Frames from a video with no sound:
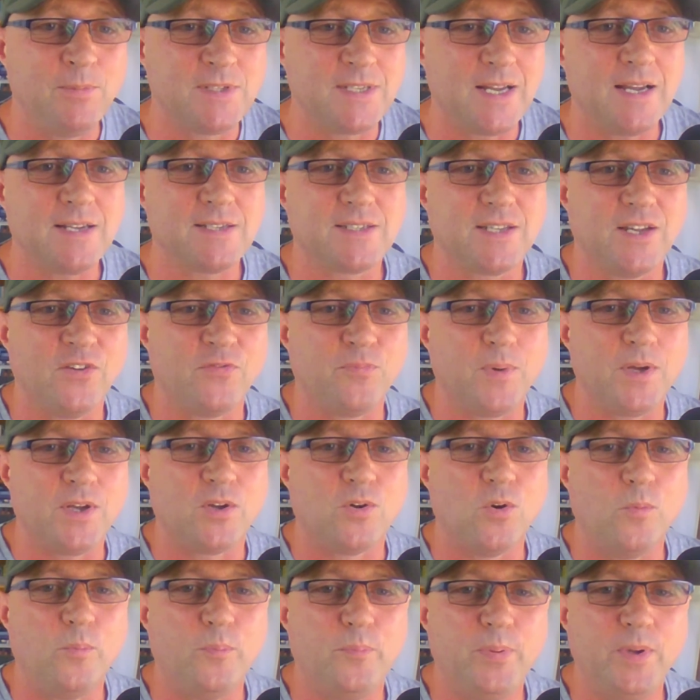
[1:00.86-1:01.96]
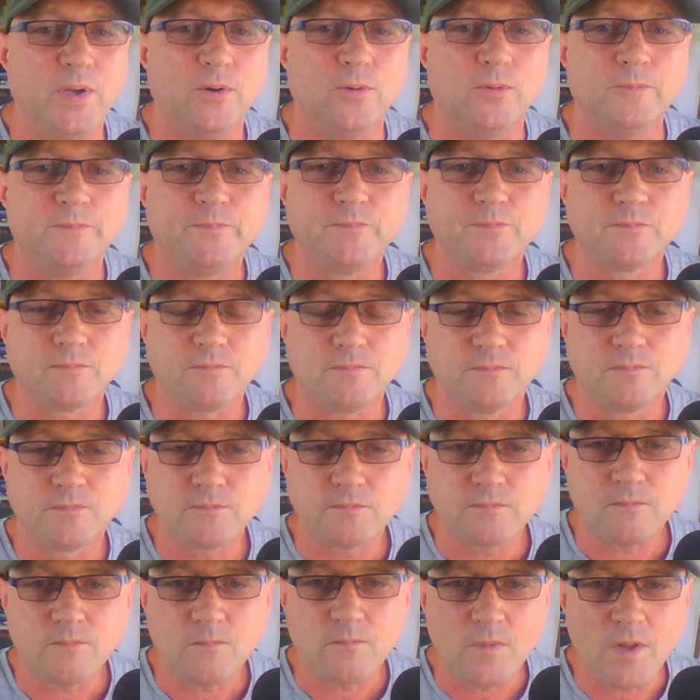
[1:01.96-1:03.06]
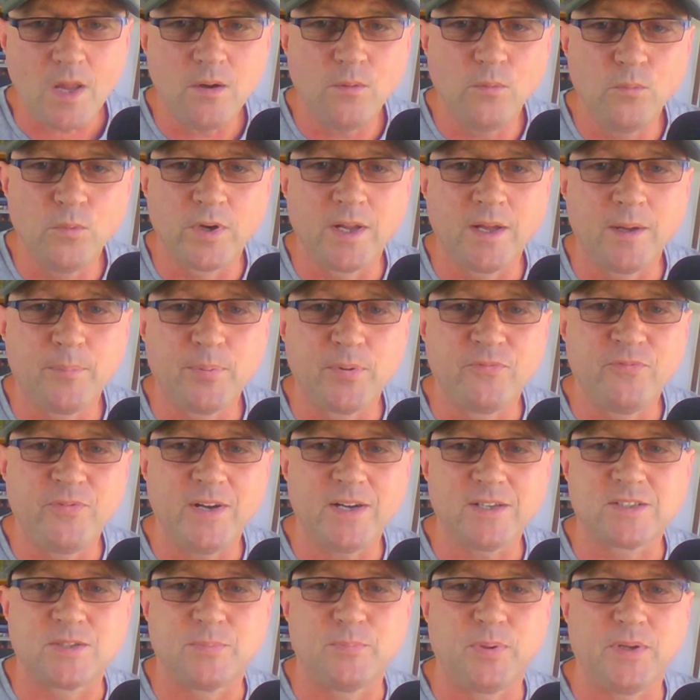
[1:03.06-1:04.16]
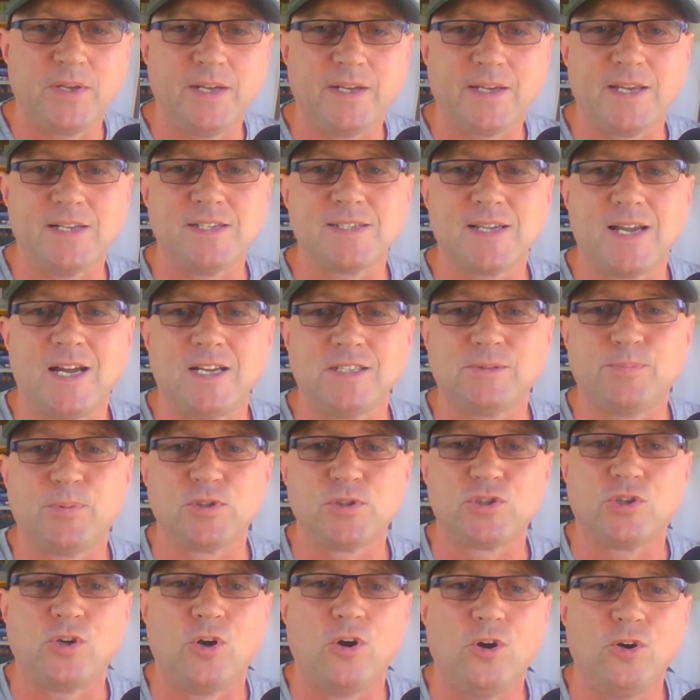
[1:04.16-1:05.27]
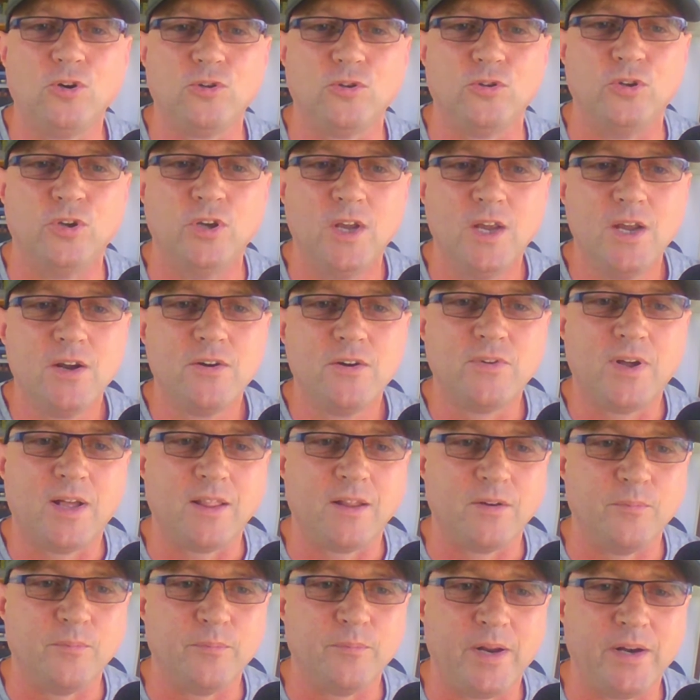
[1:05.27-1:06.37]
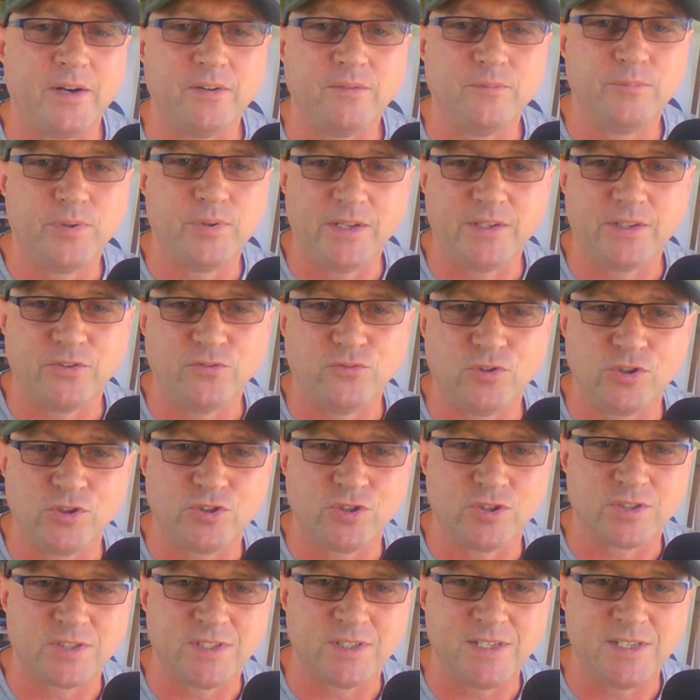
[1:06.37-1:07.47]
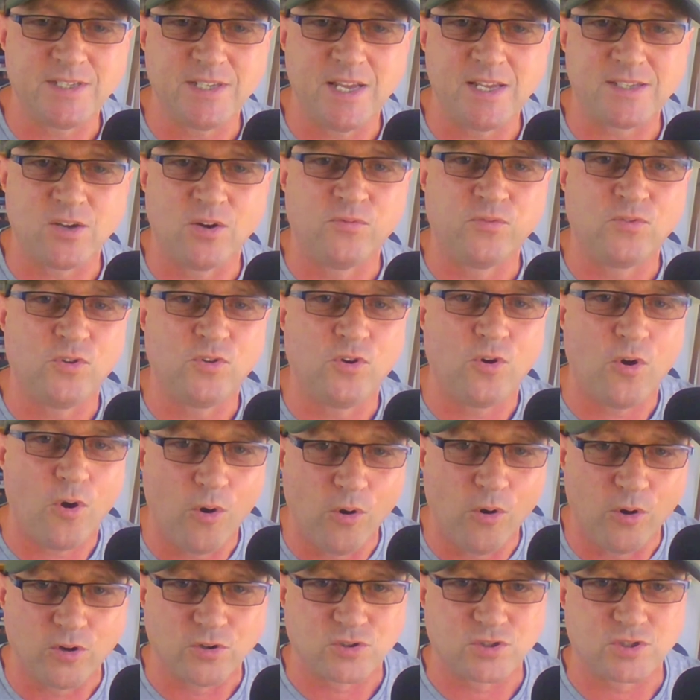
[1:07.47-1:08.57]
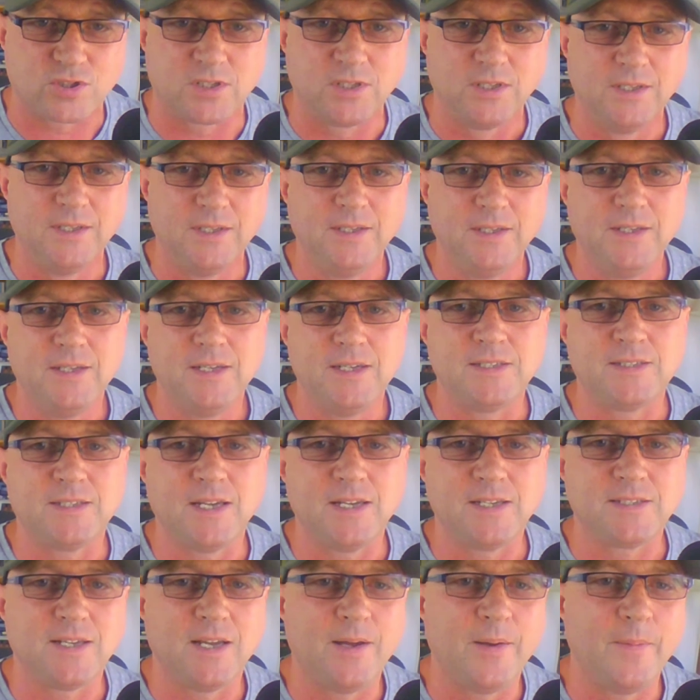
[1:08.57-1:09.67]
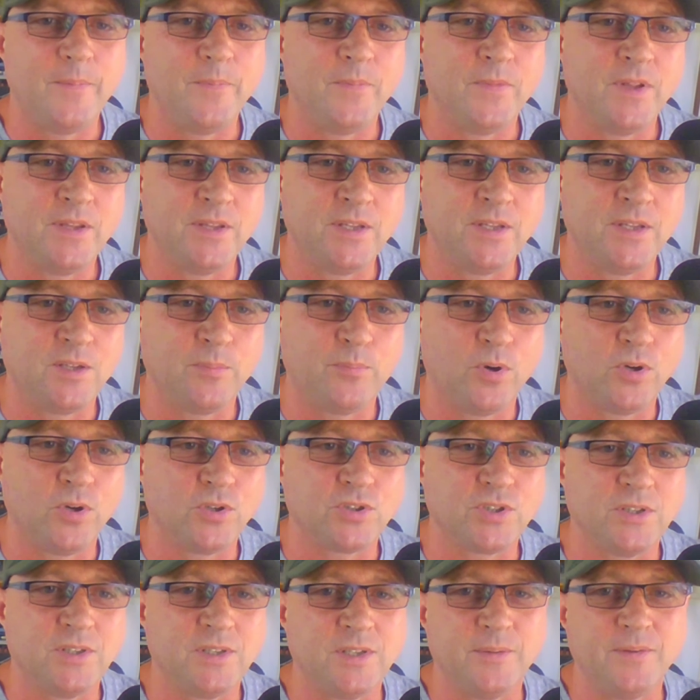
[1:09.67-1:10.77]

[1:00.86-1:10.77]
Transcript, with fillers: he was asked if Michael Beale would have uh, preferred to play against Ange Postecoglou rather than Bre- Brendan Rodgers. And he says, of course, it says um, the departure